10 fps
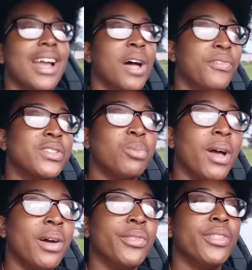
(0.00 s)
Health is
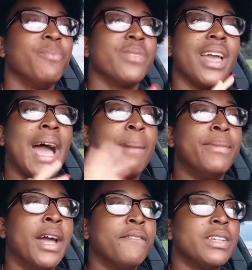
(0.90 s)
wealth.
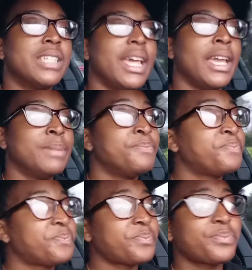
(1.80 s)
I'm done for today.
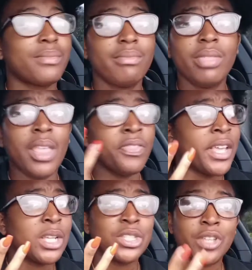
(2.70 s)

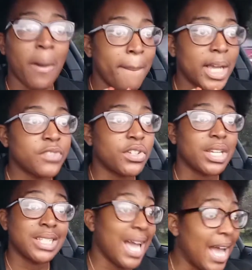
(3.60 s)
Thank you so much for
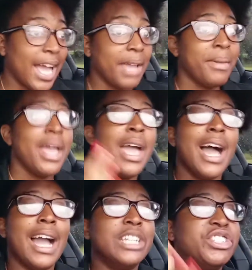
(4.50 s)
your time.
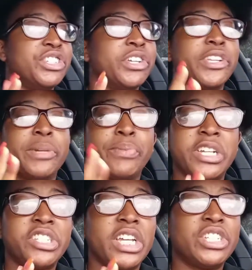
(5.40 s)
I genuinely
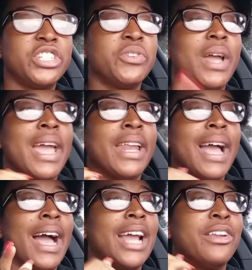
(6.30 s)
appreciate you, and
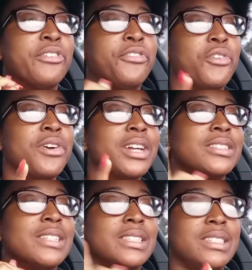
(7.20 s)
I look forward
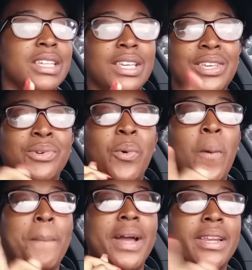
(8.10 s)
to seeing you
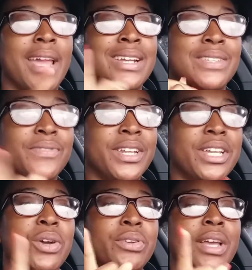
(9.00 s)
on my next
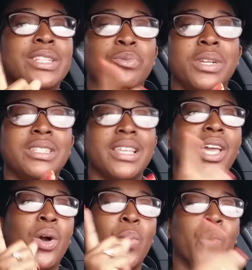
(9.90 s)
video next
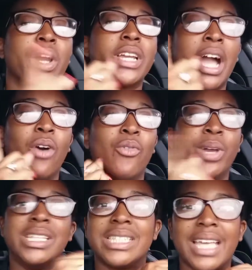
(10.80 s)
Wednesday on Workout
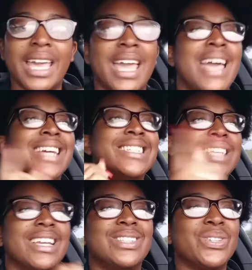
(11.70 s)
Wednesday.
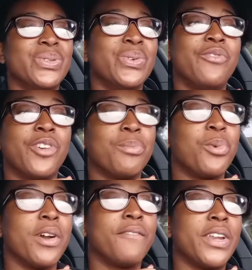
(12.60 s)
Stay tuned for
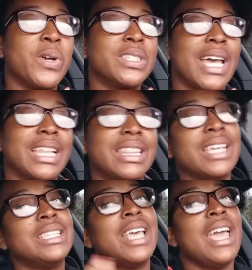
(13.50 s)
more videos like
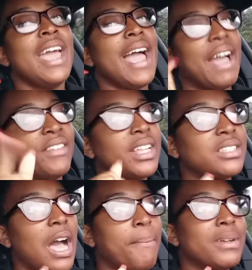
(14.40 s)
this. Have any
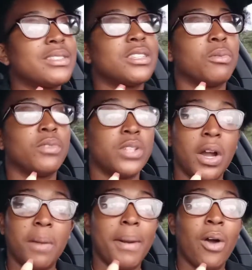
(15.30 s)
topics to
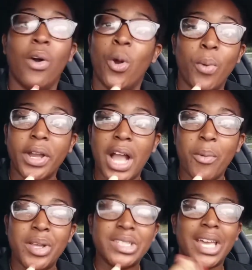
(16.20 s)
talk about on
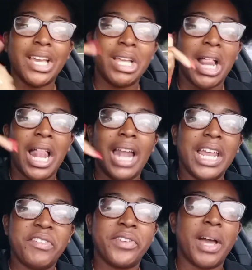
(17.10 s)
Workout Wednesday?
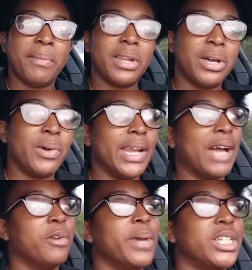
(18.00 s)
Leave them down below, and
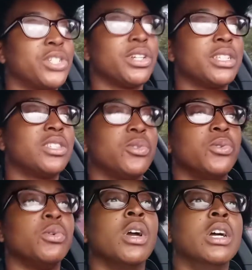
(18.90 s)
I will make sure
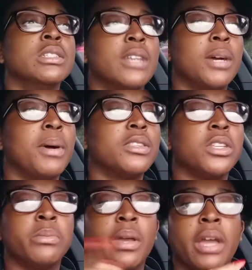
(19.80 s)
to talk
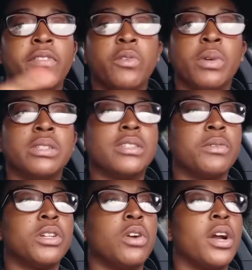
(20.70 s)
about them every
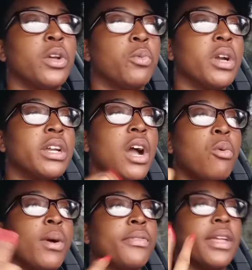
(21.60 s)
Wednesday regarding
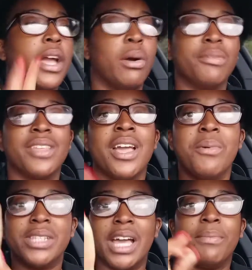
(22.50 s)
workout, wealth, and health.
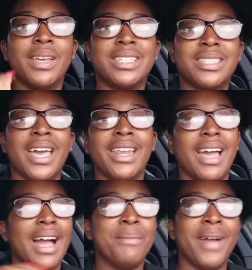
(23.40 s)
With that being said,
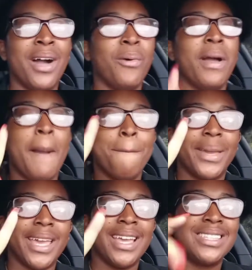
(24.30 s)
I'm out.
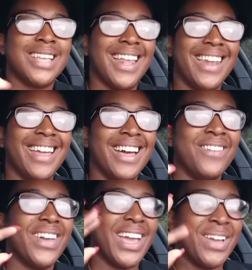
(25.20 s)
Peace,
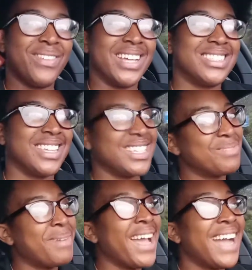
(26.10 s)
love, and blessings.
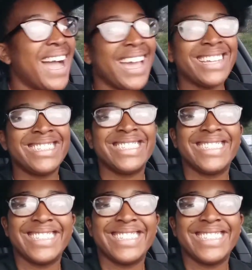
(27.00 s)
Bye, guys.